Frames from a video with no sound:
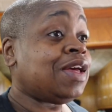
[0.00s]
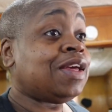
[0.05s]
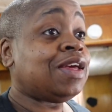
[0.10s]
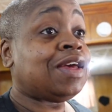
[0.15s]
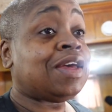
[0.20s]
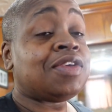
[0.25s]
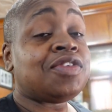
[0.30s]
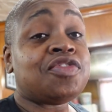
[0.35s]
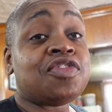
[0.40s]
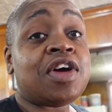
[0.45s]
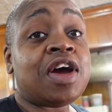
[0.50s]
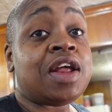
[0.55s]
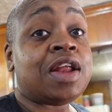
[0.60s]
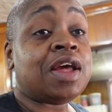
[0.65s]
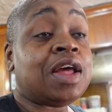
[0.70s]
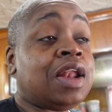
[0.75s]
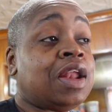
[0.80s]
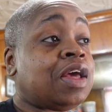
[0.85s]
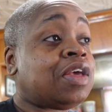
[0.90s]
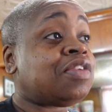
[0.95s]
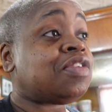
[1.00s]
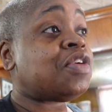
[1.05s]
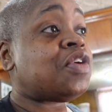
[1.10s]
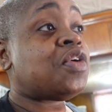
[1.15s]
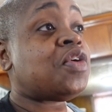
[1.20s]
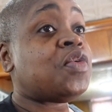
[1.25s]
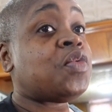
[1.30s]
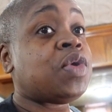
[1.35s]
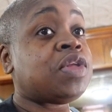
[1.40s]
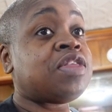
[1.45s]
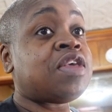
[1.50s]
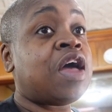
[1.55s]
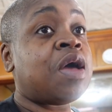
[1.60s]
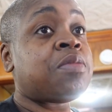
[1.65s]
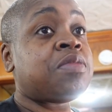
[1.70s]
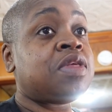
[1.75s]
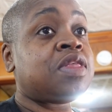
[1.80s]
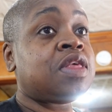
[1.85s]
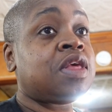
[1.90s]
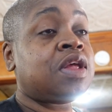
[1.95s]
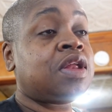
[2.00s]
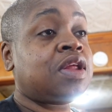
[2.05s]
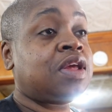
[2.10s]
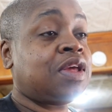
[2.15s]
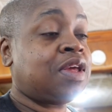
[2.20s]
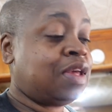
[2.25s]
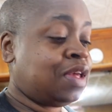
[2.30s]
Yeah, it's Friday. Alexa, what time is it?